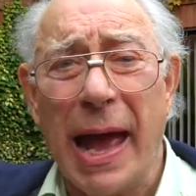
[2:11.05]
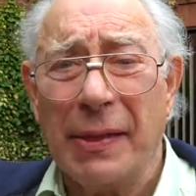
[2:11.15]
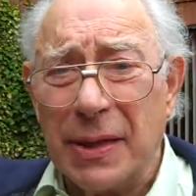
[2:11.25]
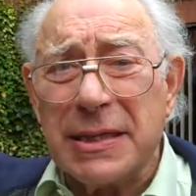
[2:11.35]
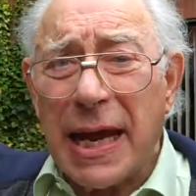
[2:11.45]

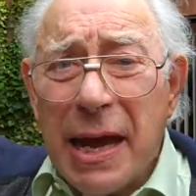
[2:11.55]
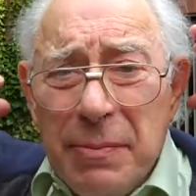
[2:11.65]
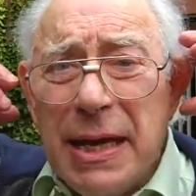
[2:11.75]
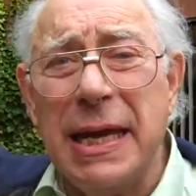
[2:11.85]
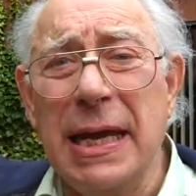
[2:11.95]
man, the
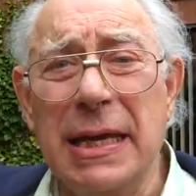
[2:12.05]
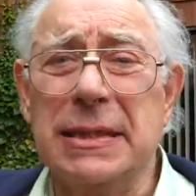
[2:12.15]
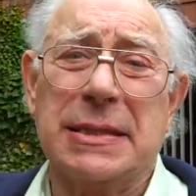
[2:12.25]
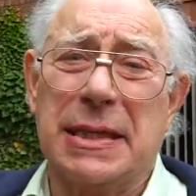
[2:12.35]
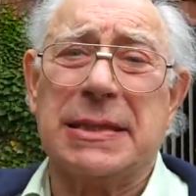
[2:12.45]
same
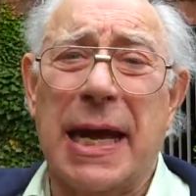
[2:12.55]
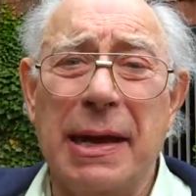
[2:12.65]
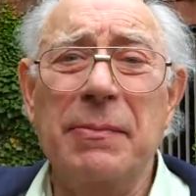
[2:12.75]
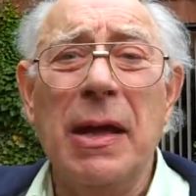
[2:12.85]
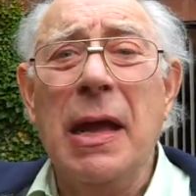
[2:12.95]
ears, the
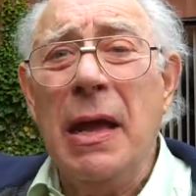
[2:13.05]
same